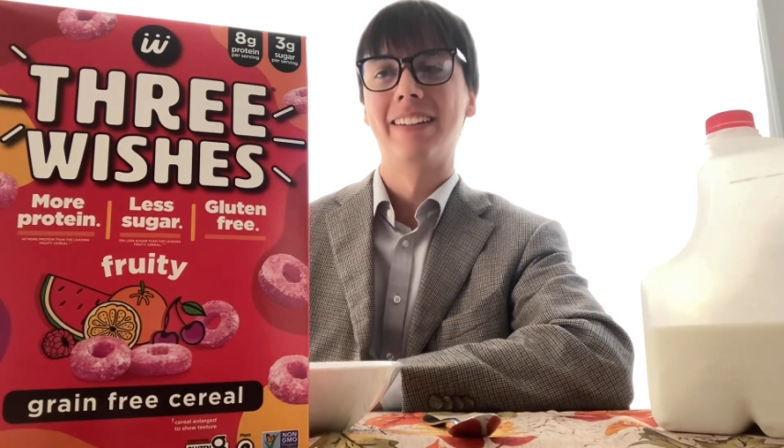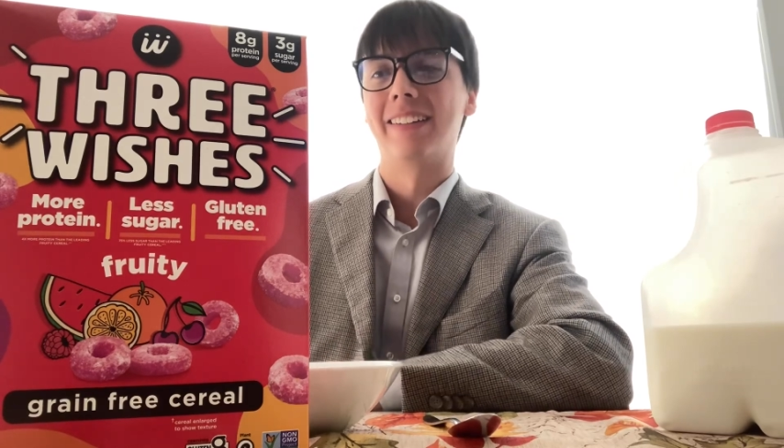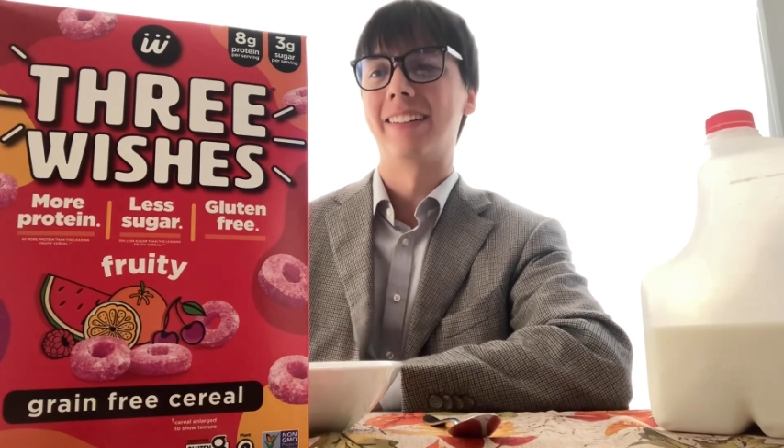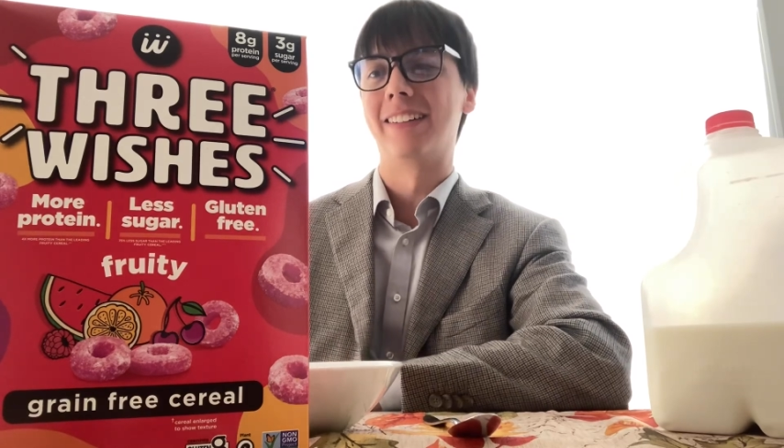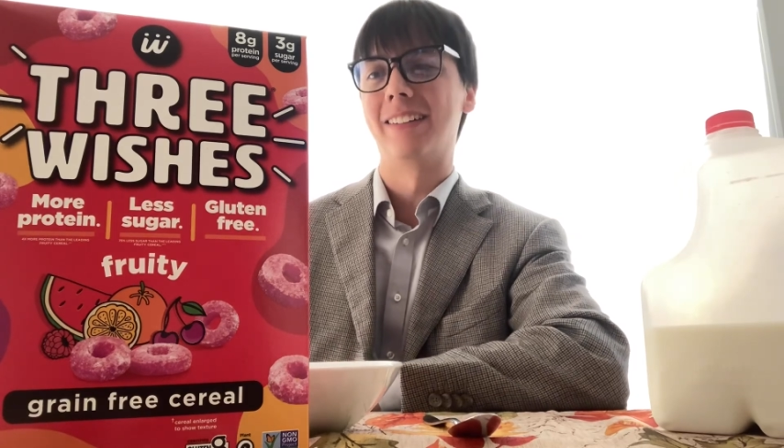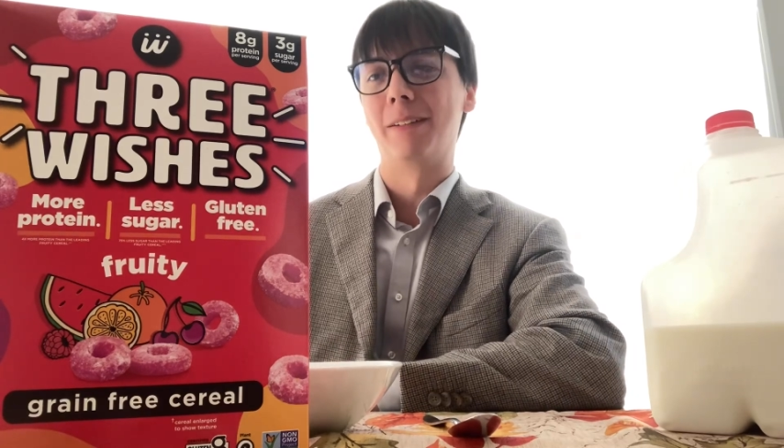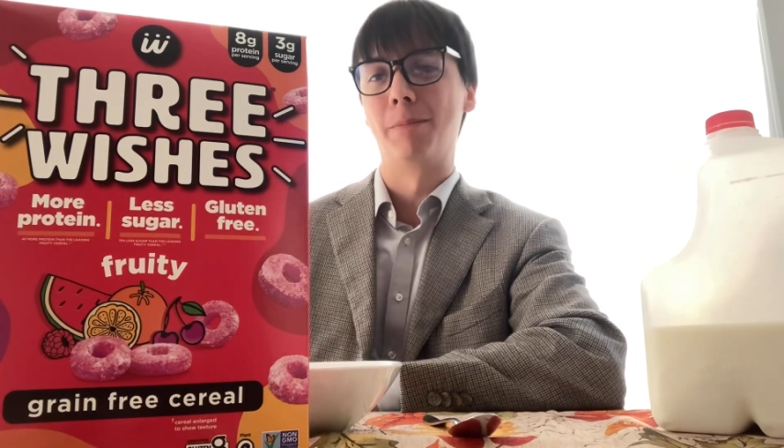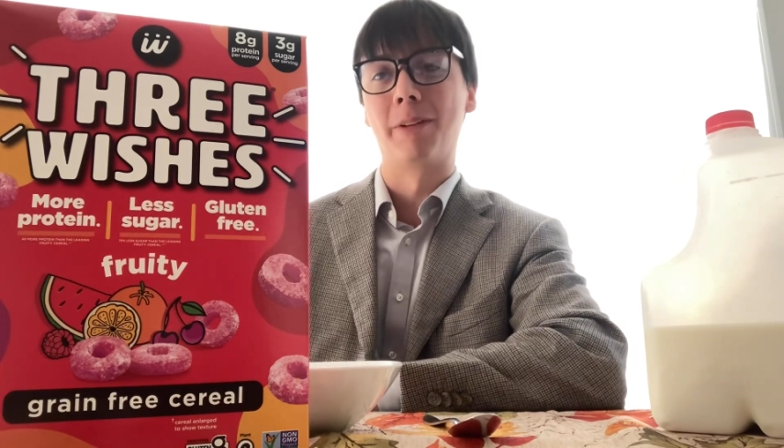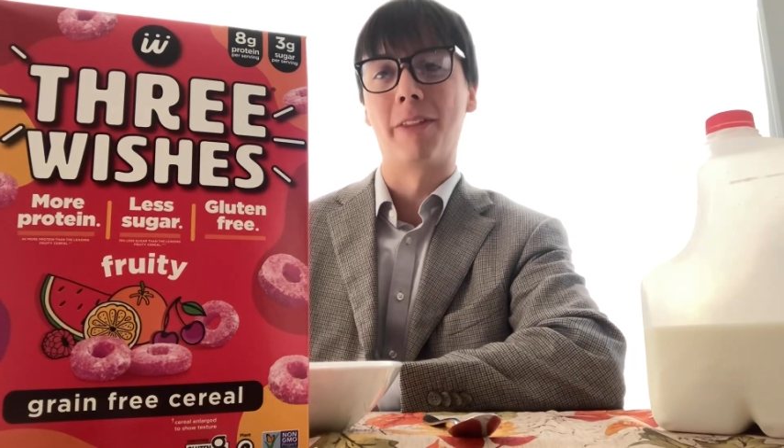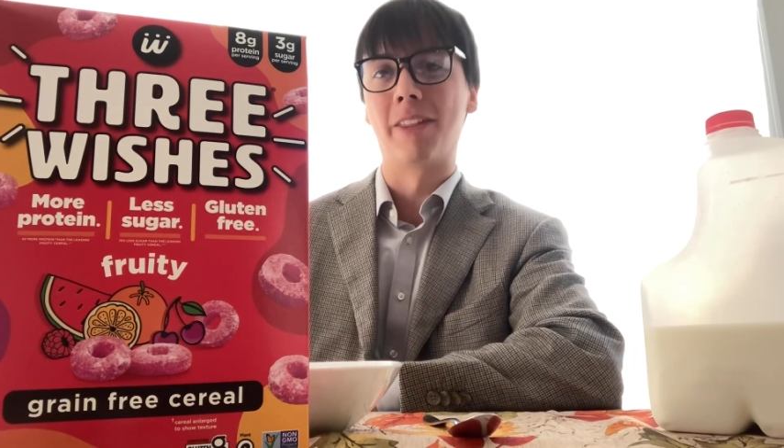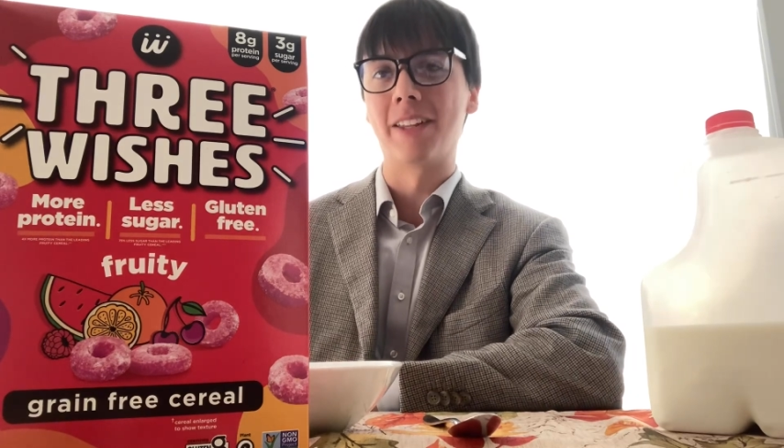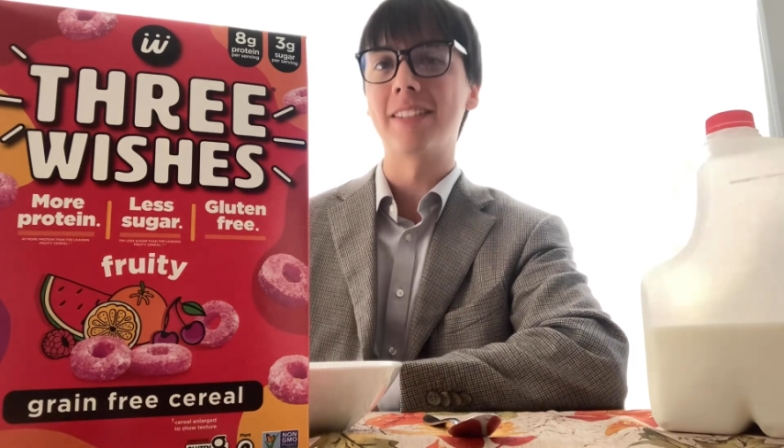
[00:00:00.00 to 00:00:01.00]

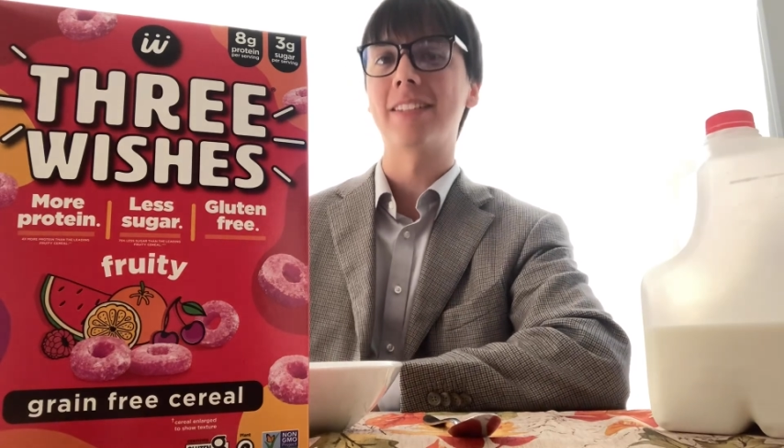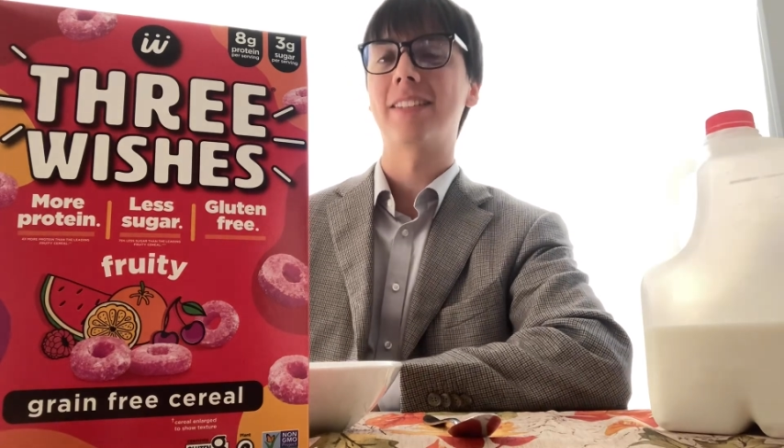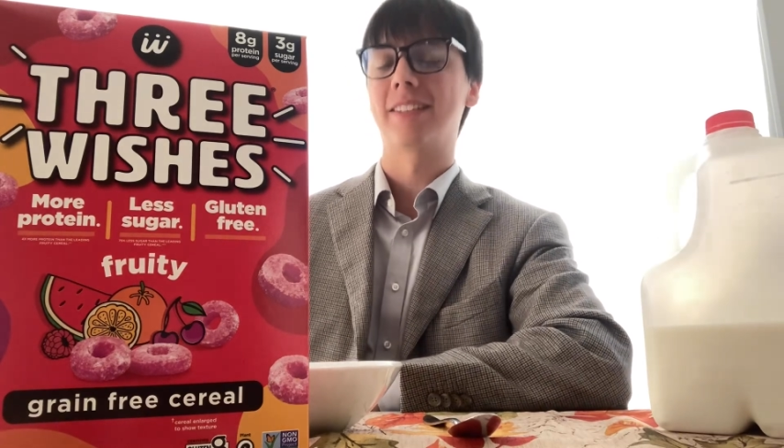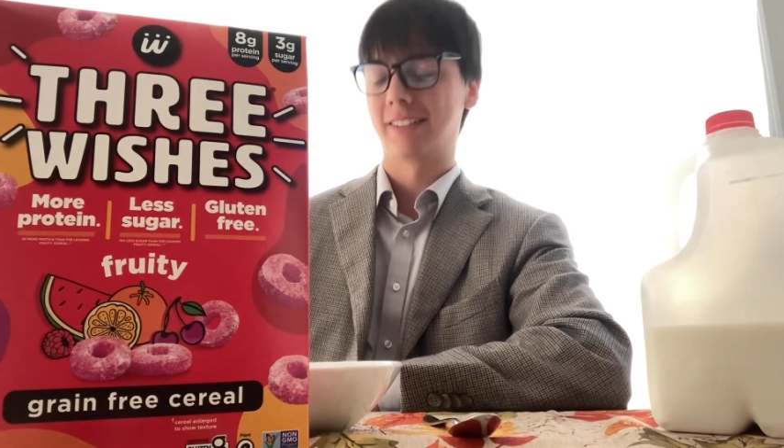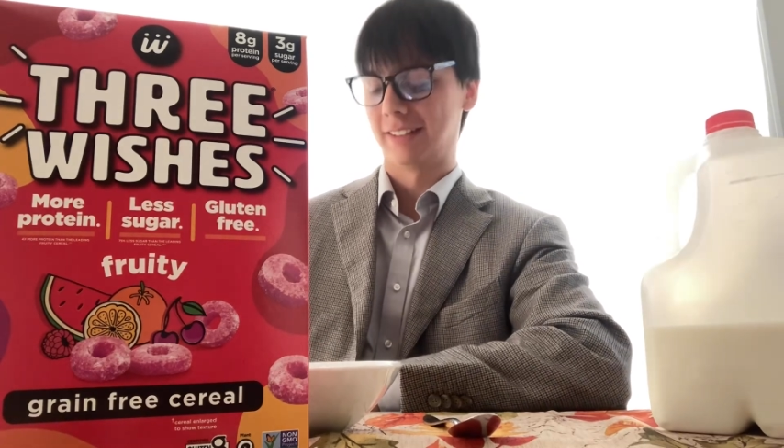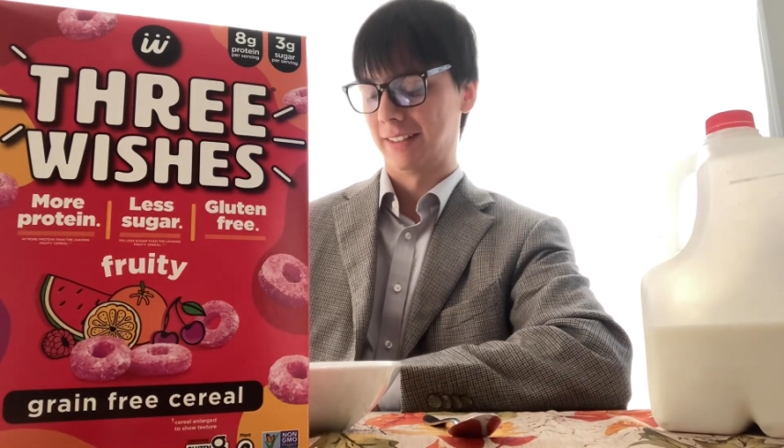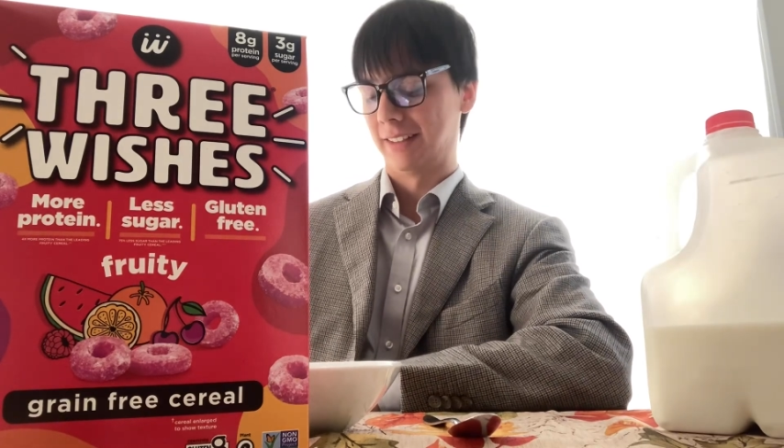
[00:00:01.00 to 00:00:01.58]
But this,